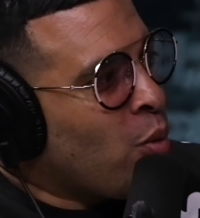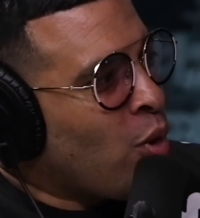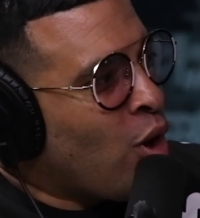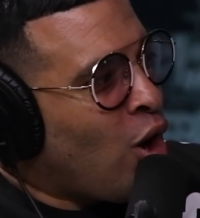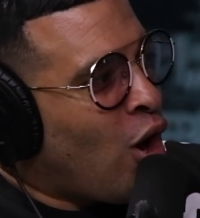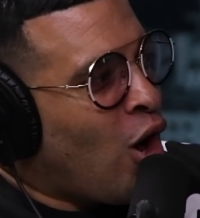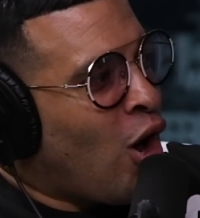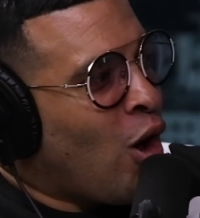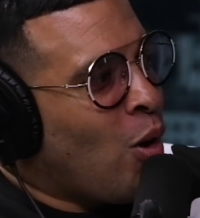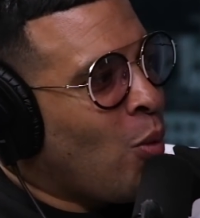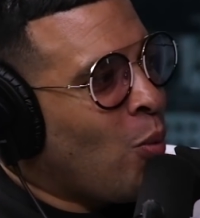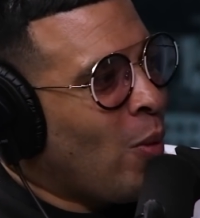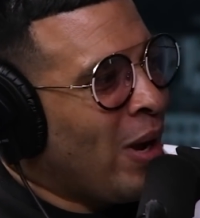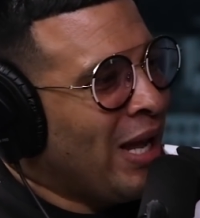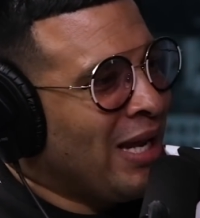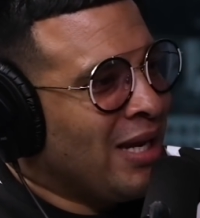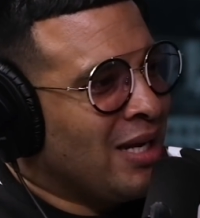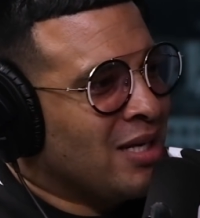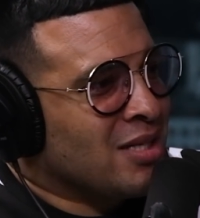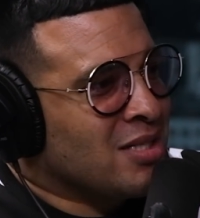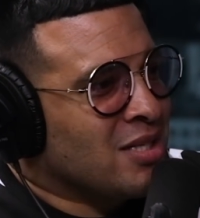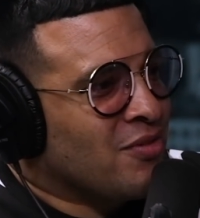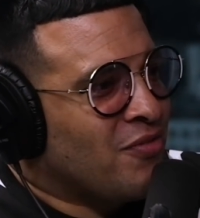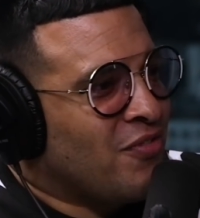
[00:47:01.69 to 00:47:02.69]
we're all mm-hmm.
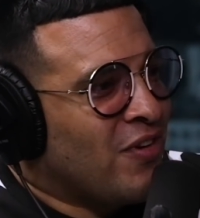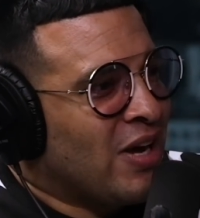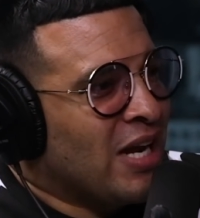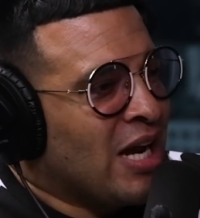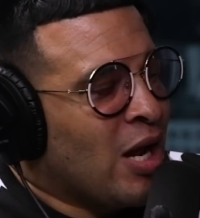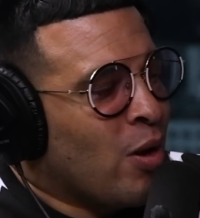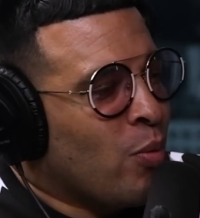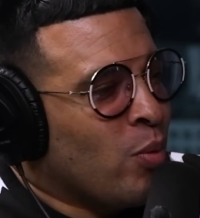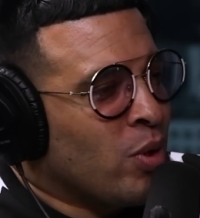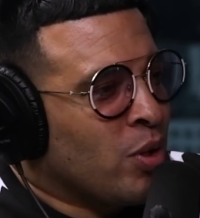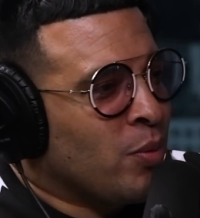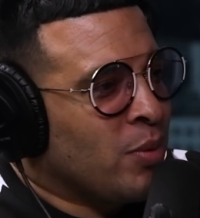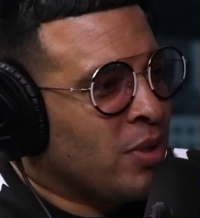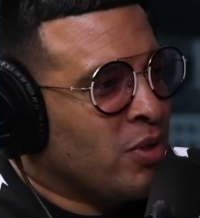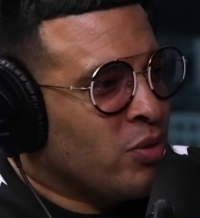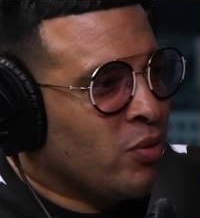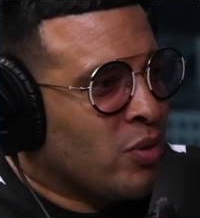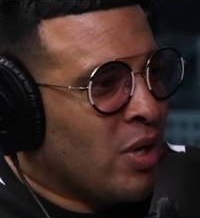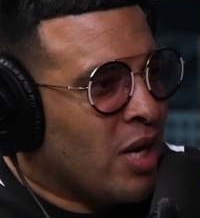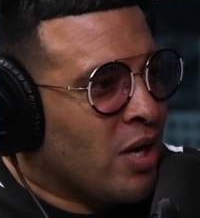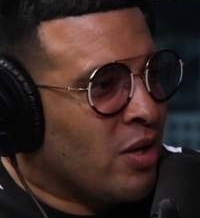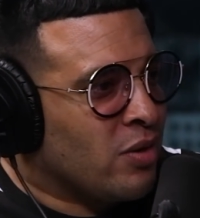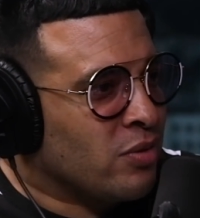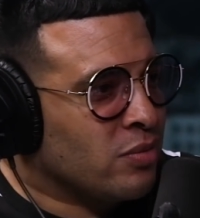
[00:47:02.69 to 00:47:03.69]
waiting to find out what do we
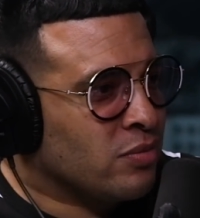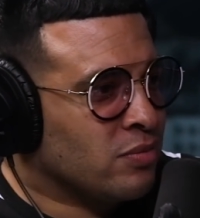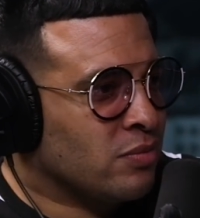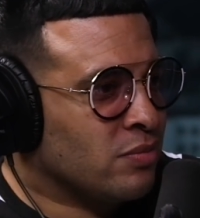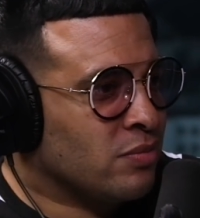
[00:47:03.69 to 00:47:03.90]
do now?